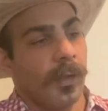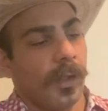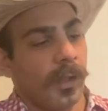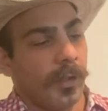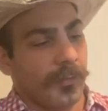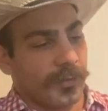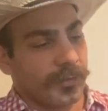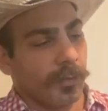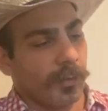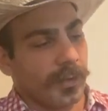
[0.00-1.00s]
Uh, the
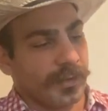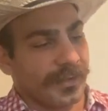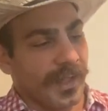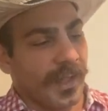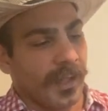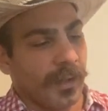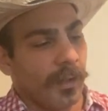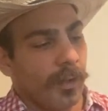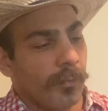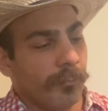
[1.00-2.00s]
sole is a
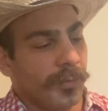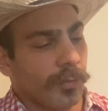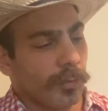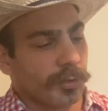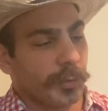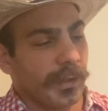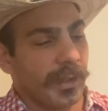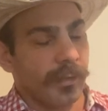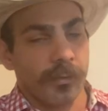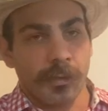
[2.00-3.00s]
butyl
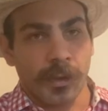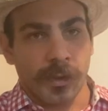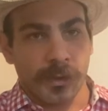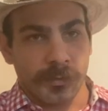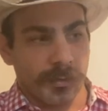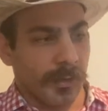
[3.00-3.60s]
treated uh,